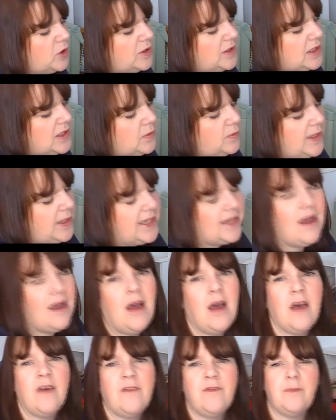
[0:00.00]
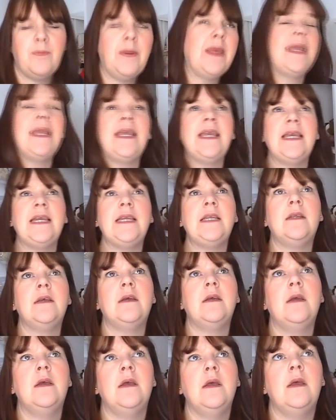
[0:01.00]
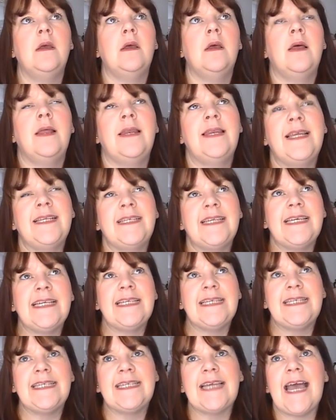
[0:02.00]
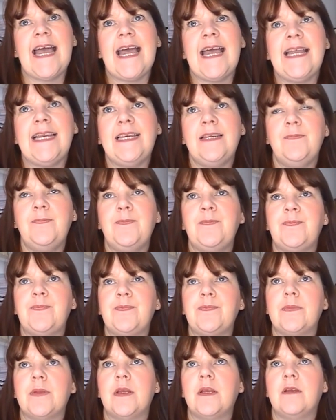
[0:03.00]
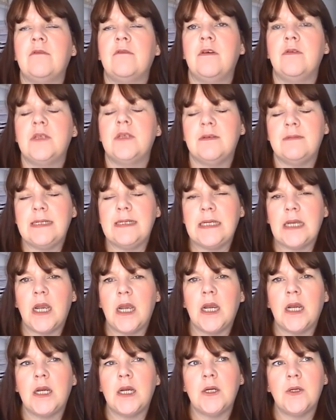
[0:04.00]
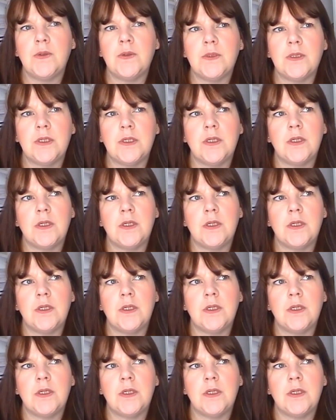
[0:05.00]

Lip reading: this week, I've been Knittingden, Grocery Girls.